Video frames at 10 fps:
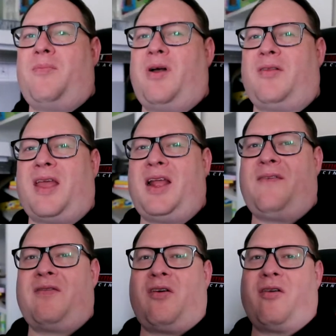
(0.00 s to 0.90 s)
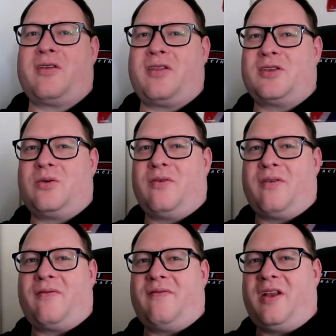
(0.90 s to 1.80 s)
Well, daily vlogs are the sort
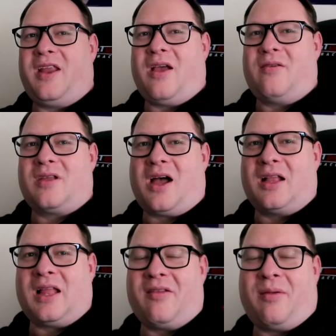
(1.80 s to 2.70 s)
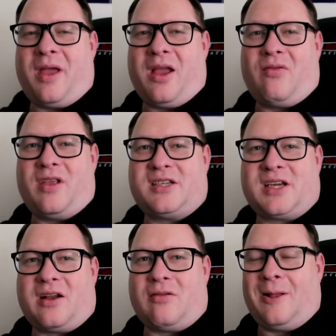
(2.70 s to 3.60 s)
of videos that I like to make on this
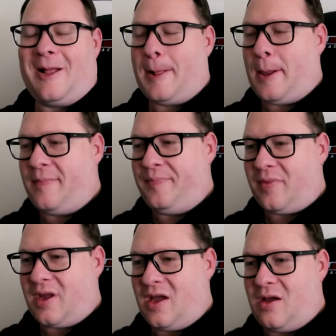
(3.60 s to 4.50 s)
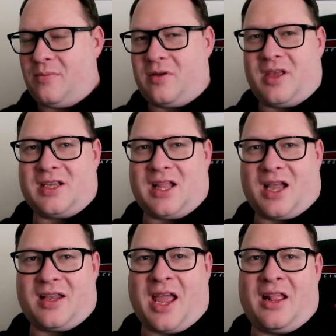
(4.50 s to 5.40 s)
channel. So this is
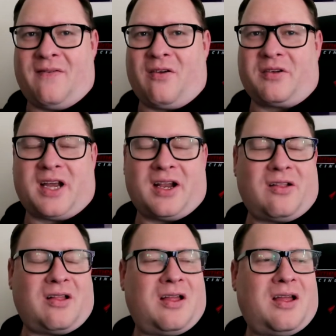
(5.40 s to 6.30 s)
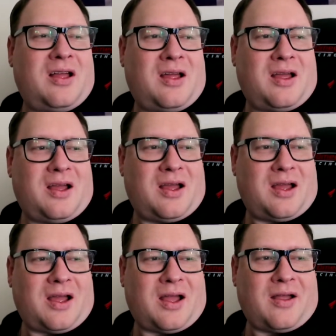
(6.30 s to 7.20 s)
like a daily vlog channel.
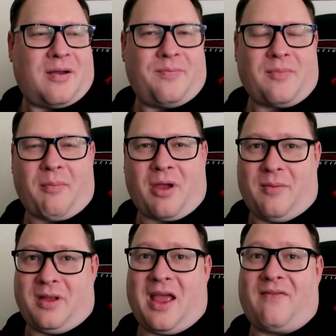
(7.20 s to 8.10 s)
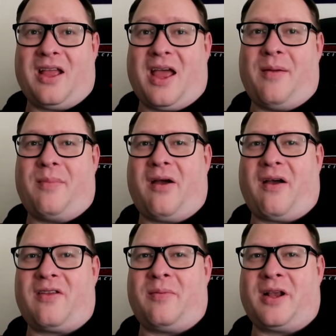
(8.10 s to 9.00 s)
I'm going to be definitely getting better
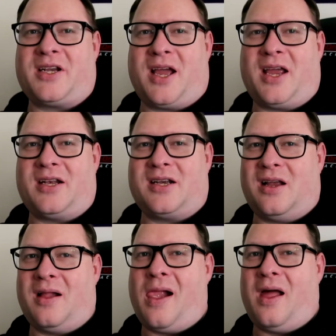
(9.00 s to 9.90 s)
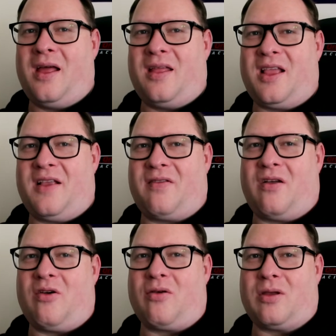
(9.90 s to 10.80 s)
after the big change. These
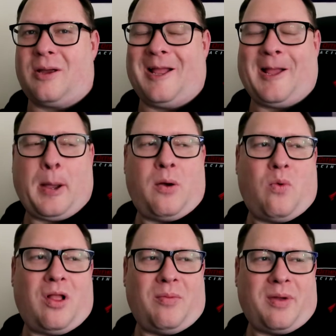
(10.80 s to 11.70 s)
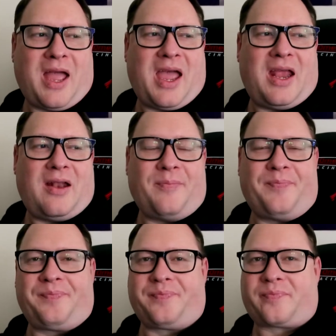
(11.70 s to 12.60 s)
vlogs will be getting
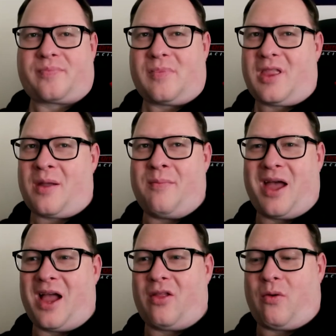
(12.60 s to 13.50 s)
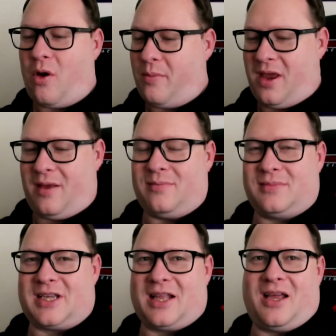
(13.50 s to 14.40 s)
better because I won't be
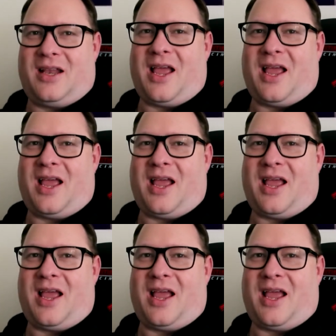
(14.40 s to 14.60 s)
sat at a